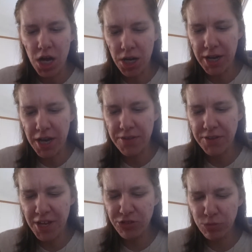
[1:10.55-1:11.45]
Okay,
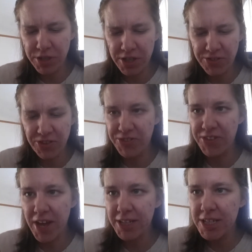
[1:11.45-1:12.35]
the next one is a
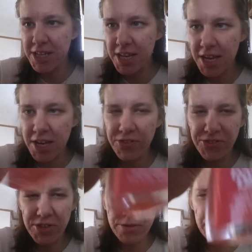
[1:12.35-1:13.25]
Sally
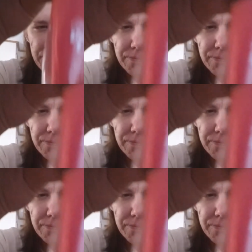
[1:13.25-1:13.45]
Hansen.